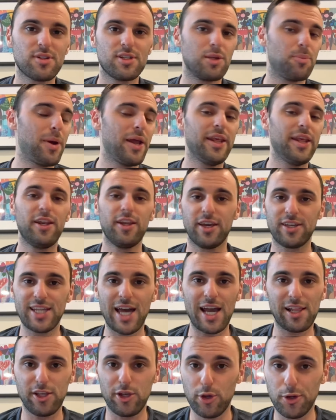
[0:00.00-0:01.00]
depending on
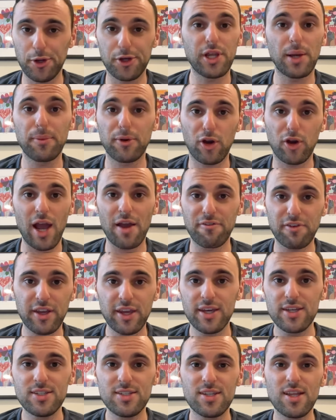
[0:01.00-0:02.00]
exactly who your demographic
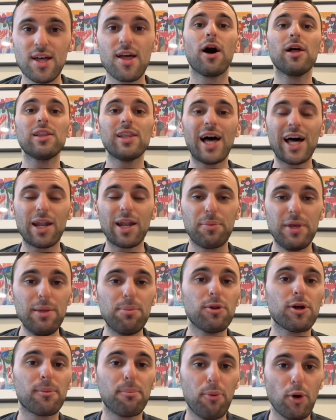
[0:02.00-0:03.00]
is, a lot of
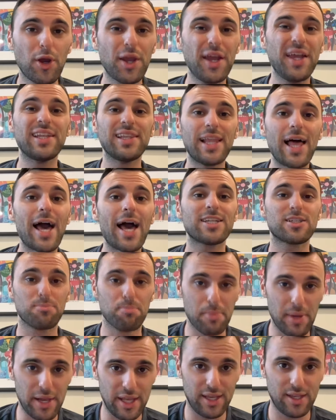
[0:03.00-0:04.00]
people are booking last
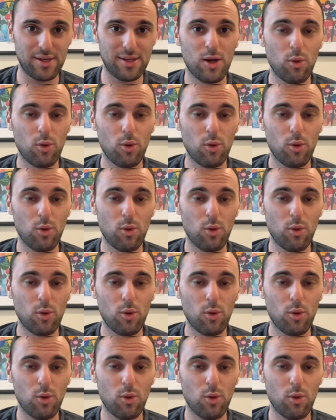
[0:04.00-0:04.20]
minute,